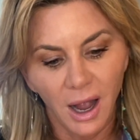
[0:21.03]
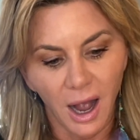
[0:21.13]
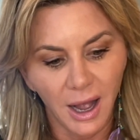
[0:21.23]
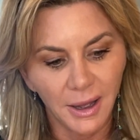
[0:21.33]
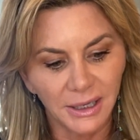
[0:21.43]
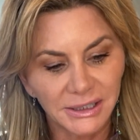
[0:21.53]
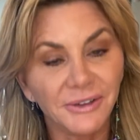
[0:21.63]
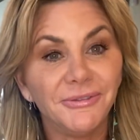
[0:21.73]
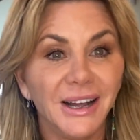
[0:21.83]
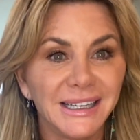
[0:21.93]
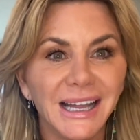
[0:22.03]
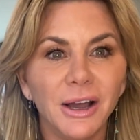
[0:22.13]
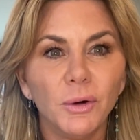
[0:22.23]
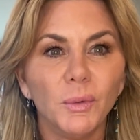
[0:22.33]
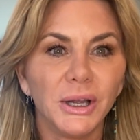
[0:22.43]
Uh, to find
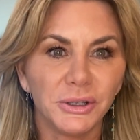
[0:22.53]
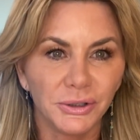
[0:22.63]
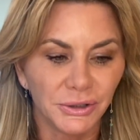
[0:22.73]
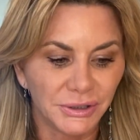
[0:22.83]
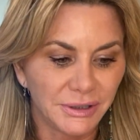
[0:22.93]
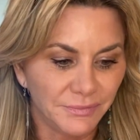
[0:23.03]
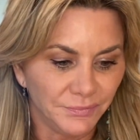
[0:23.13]
out what your